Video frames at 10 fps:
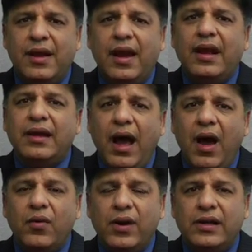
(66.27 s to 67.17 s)
and
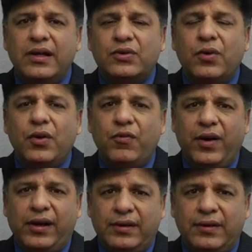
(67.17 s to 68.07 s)
how it is going to
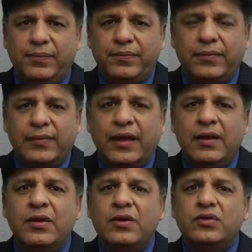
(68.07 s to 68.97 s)
affect her.
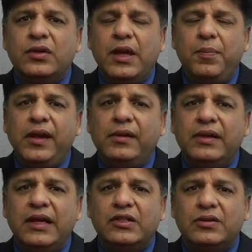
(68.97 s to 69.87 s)
So keeping
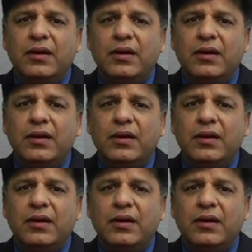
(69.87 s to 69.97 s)
these